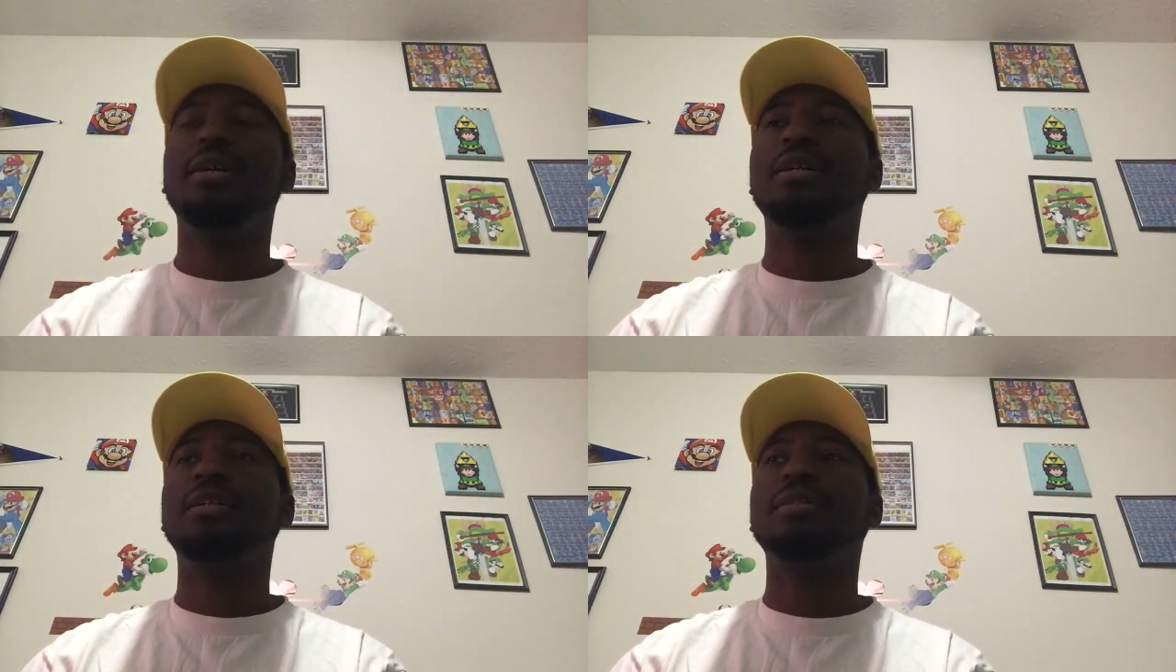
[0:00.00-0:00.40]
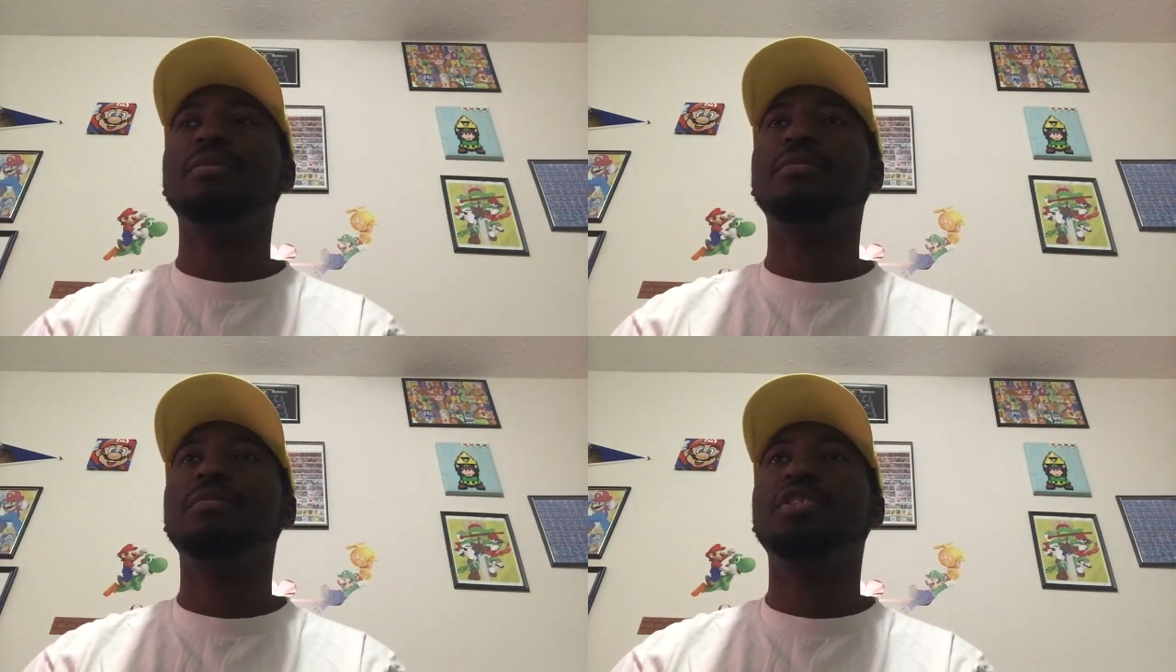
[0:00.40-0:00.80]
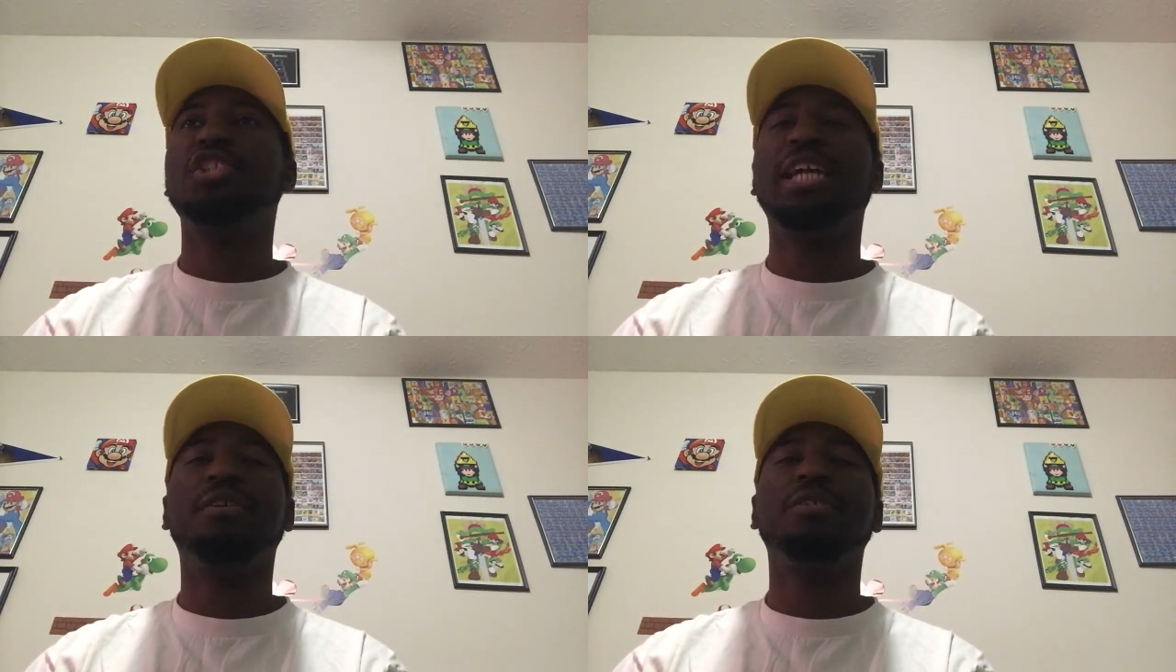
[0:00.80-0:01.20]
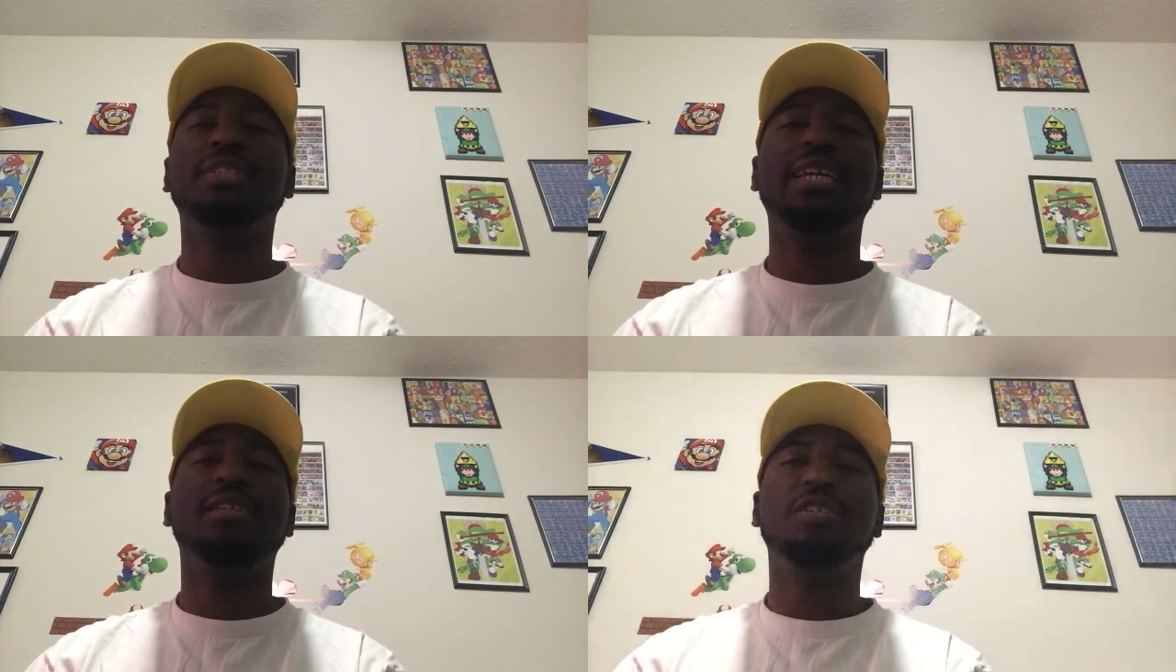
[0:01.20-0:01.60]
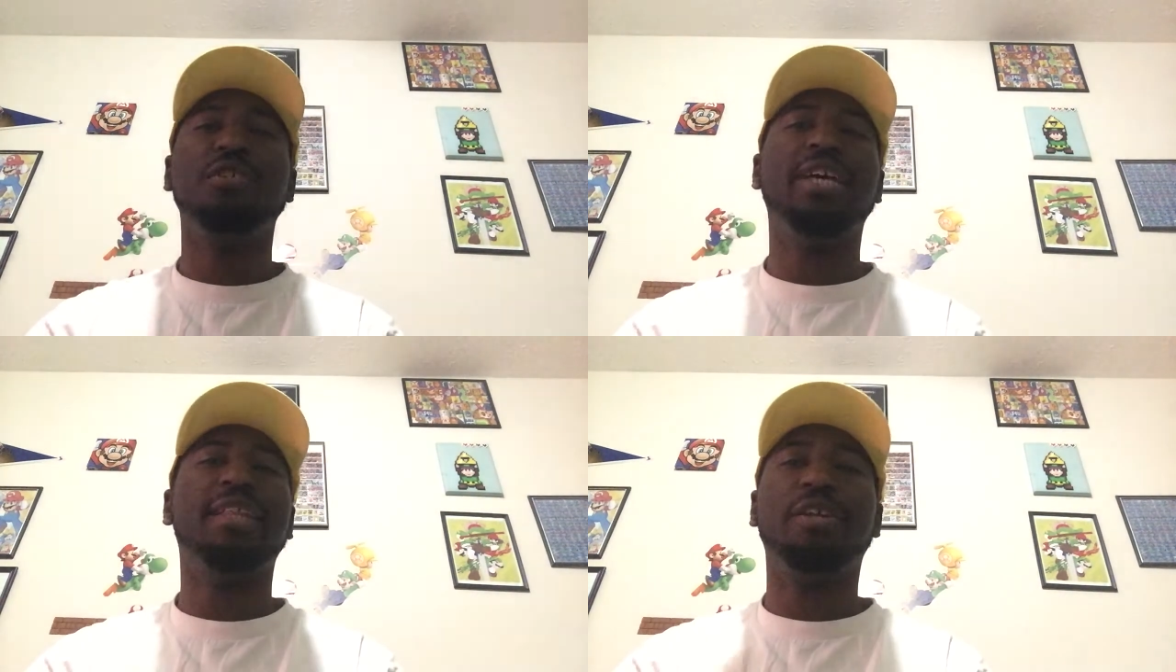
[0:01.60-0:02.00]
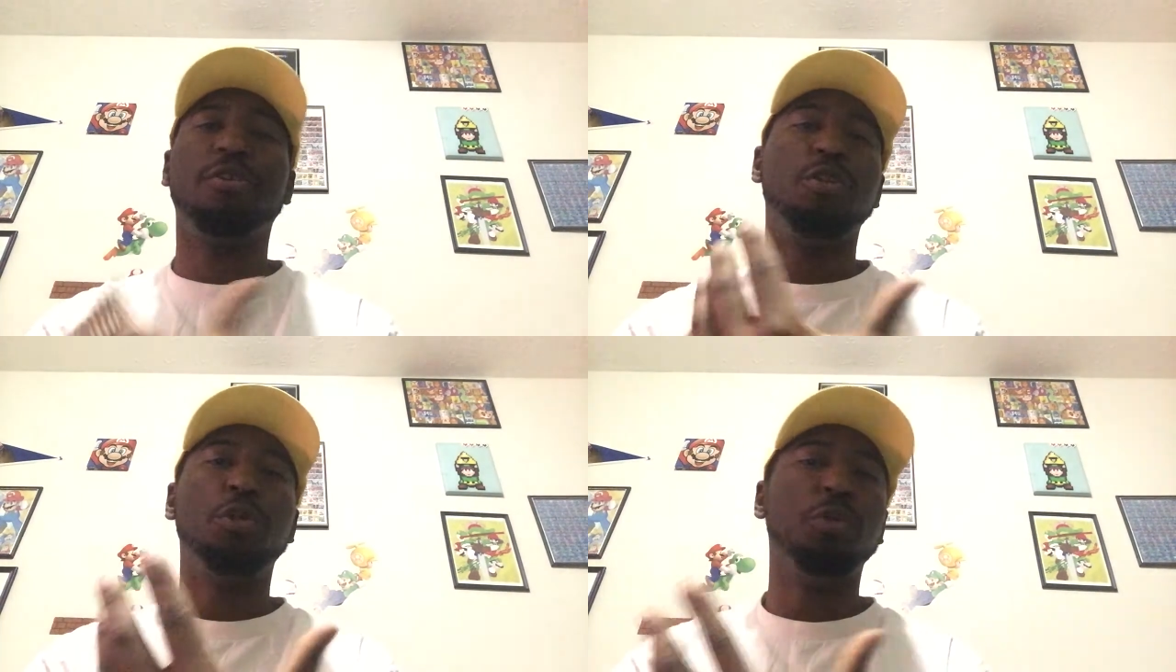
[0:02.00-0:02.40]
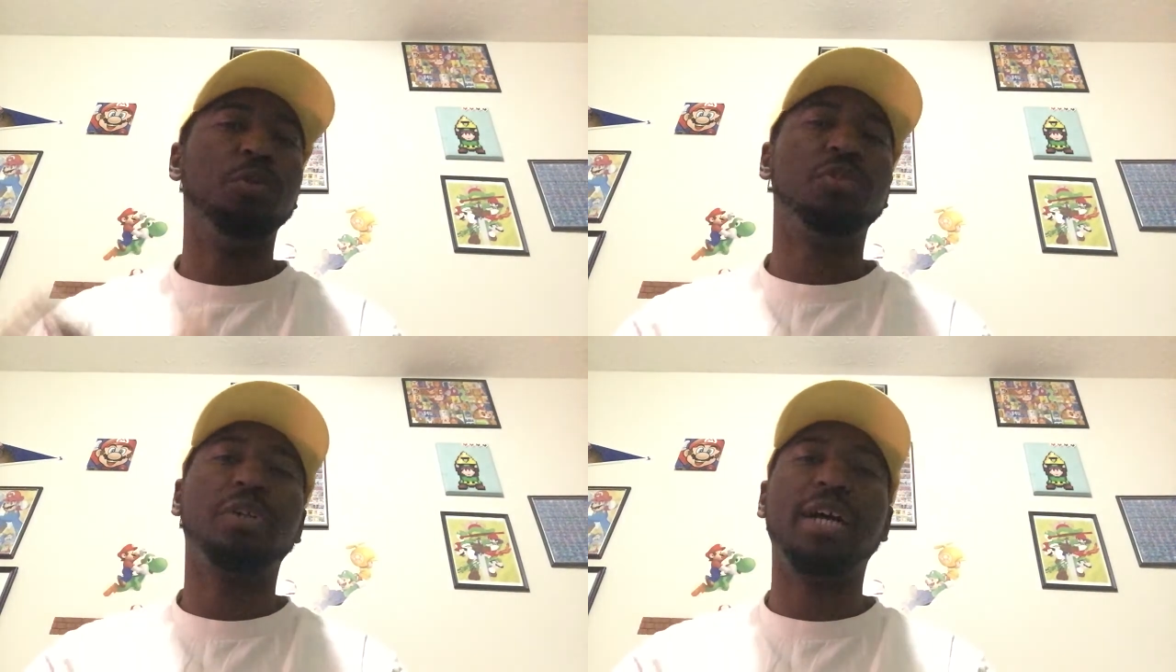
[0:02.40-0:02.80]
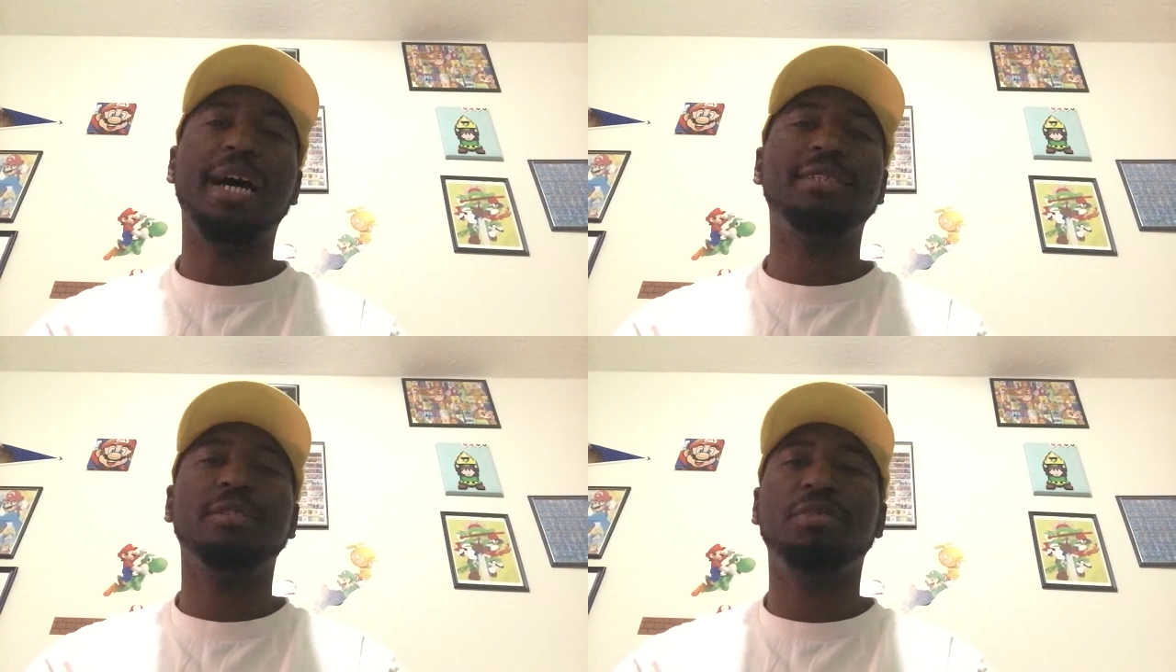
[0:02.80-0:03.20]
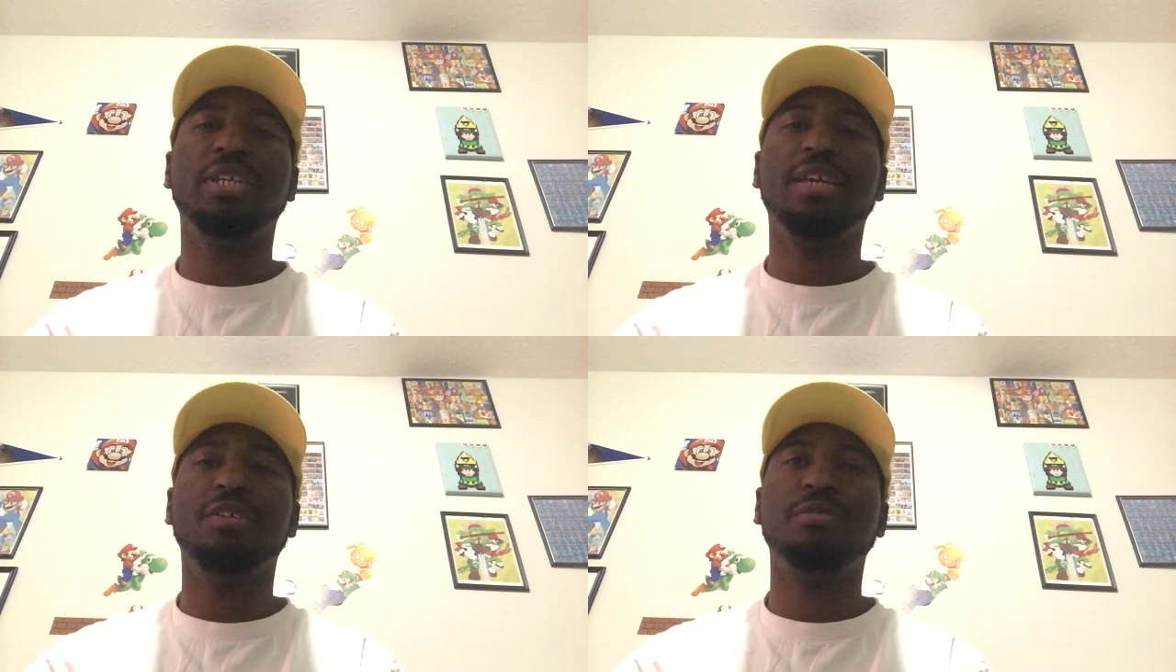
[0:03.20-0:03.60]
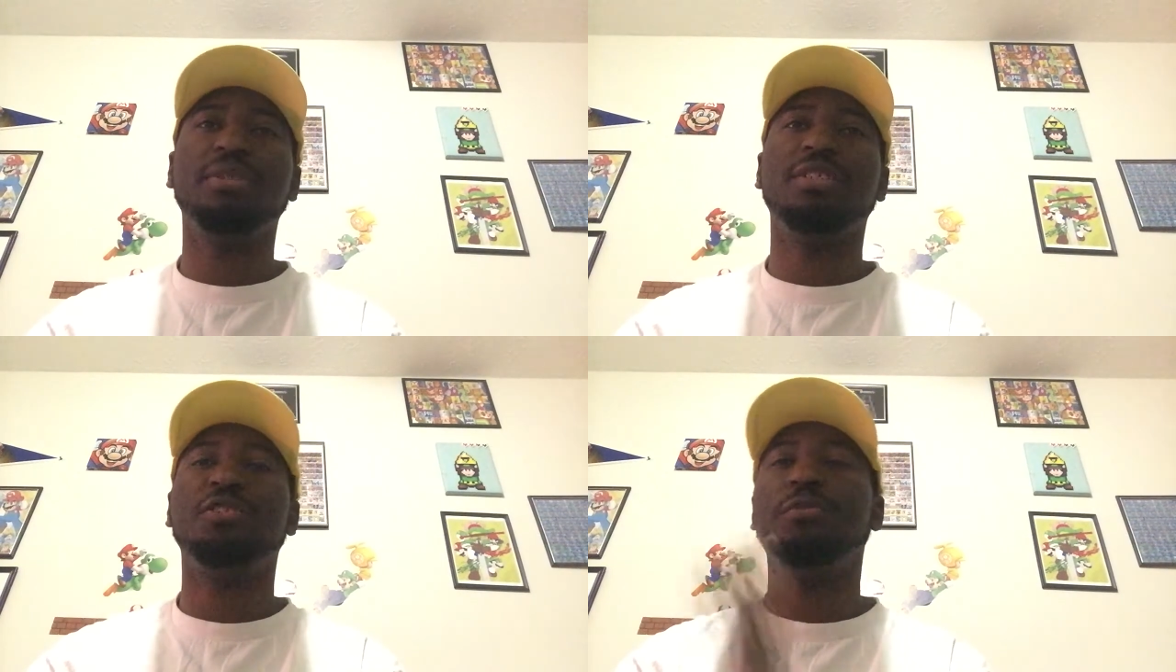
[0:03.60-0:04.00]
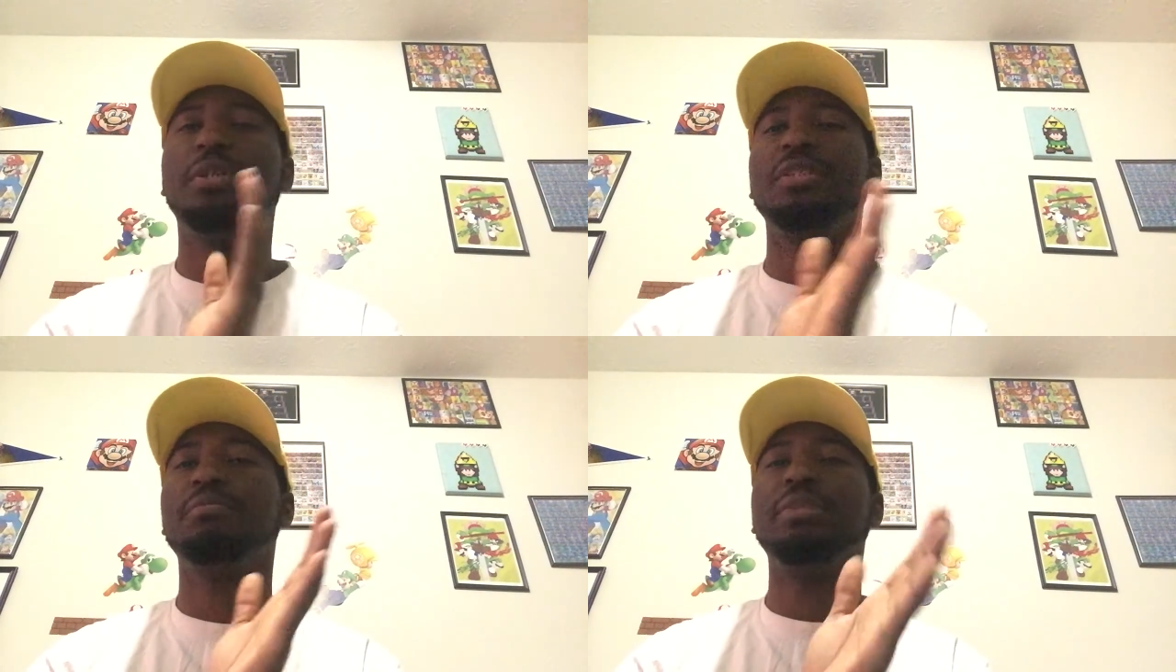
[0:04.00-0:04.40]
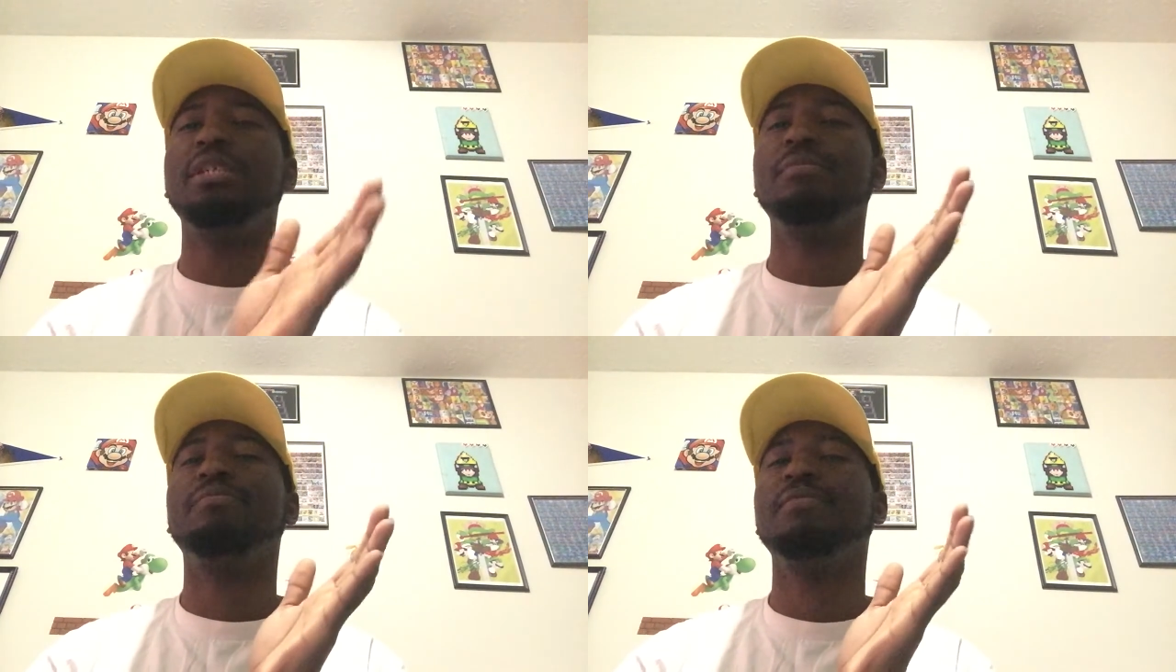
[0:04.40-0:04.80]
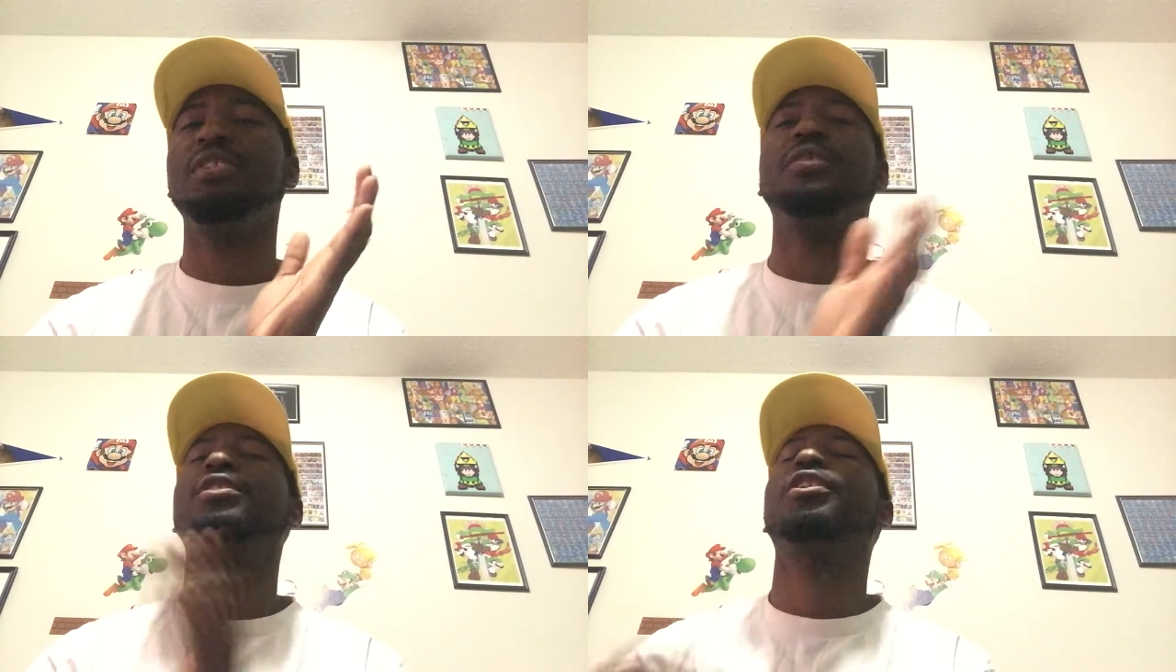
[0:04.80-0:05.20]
uh, channels tend to do that that are news or gossip channels because you want to be you know as